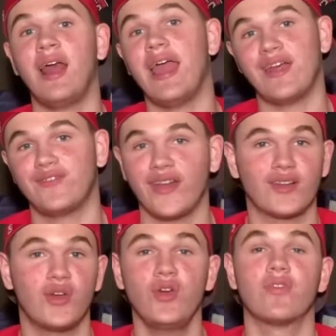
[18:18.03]
and
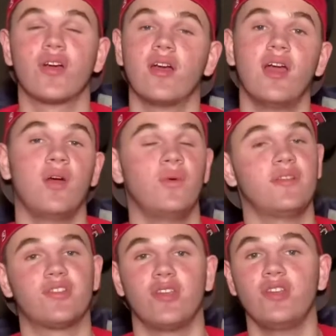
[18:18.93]
Vancouver,
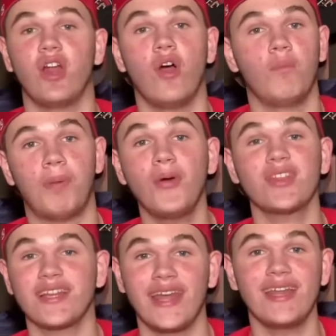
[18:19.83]
which, both
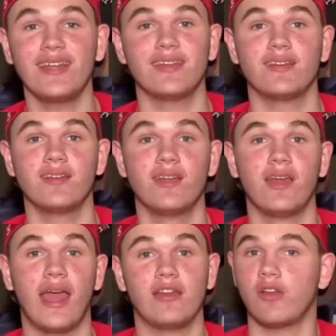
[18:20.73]
Canadian,
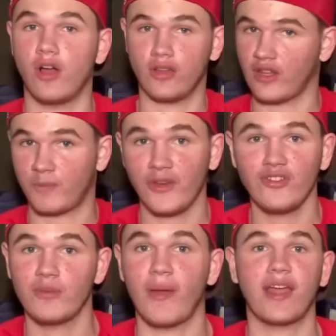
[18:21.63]
and
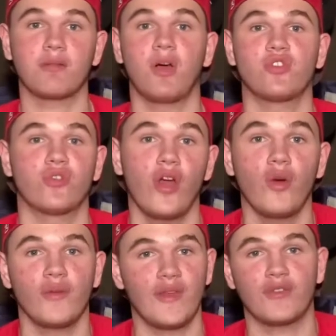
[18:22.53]
especially back in Montreal
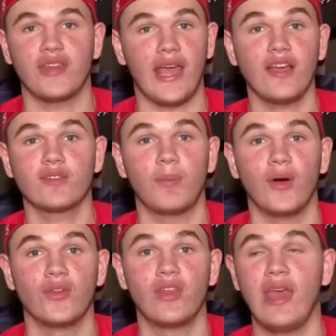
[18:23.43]
when they were the
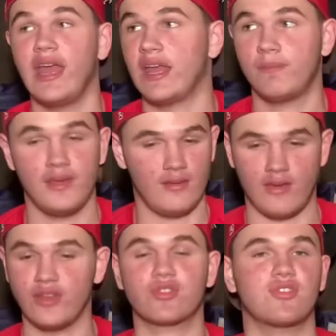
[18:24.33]
Expos, it'd be
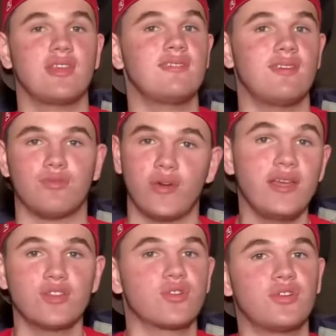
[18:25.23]
interesting to
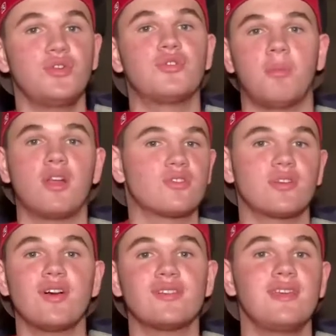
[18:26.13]
reintroduce
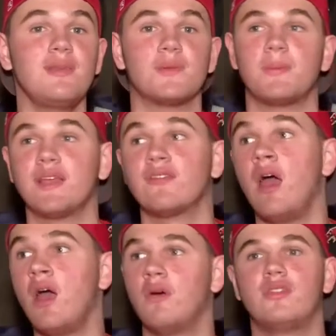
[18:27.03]
Montreal teams because
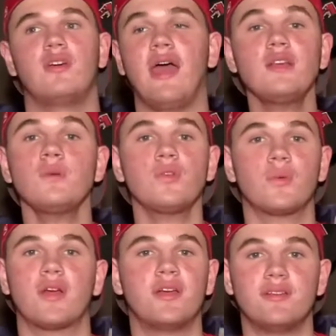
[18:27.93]
the Expos
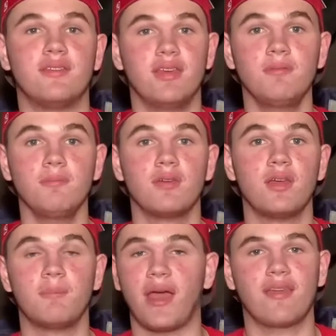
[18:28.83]
were a good team.
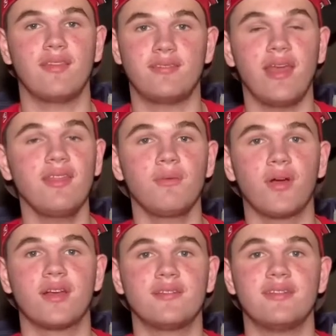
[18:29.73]
Back in the day, they were a
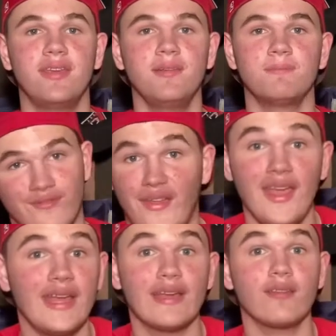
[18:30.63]
good team.
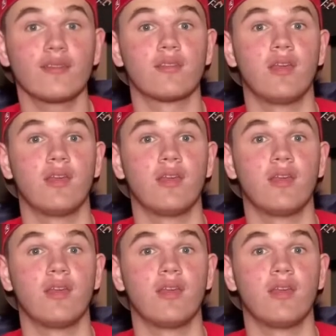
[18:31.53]
Vegas,